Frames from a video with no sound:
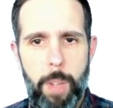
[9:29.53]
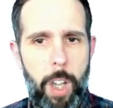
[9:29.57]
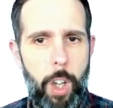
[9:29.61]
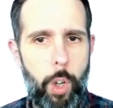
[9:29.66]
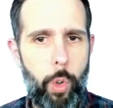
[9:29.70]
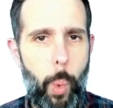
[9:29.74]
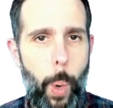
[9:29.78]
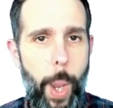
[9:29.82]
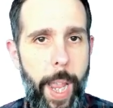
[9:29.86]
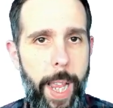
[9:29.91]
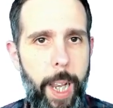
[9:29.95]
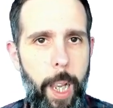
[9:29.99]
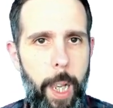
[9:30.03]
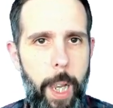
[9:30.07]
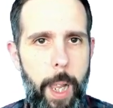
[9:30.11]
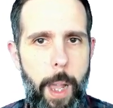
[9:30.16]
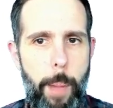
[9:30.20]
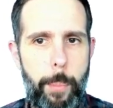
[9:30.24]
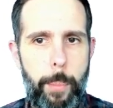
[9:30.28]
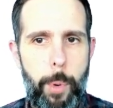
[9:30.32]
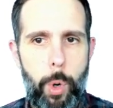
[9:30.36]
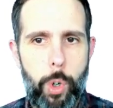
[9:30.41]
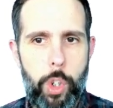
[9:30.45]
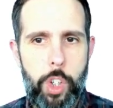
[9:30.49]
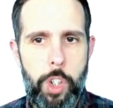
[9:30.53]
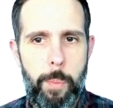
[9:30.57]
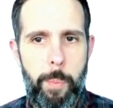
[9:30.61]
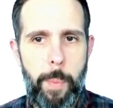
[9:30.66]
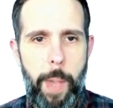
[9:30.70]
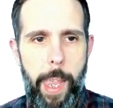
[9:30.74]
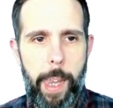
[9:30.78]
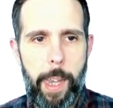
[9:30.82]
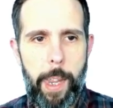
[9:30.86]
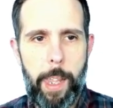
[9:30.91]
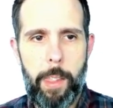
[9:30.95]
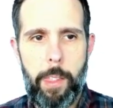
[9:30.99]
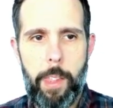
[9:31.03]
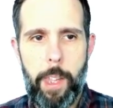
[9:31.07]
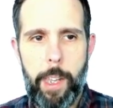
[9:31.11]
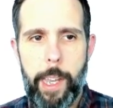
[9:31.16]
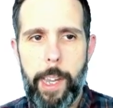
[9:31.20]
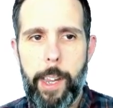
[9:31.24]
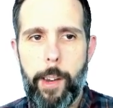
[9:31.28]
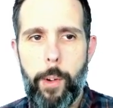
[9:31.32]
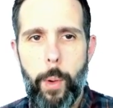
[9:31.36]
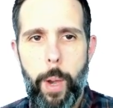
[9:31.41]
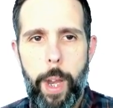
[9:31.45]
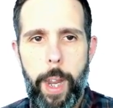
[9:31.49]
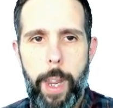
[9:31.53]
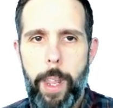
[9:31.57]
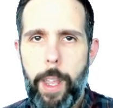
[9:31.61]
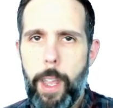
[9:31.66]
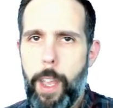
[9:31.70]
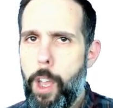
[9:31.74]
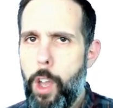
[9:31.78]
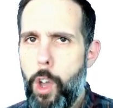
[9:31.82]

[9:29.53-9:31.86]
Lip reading: Quickly approximating the degree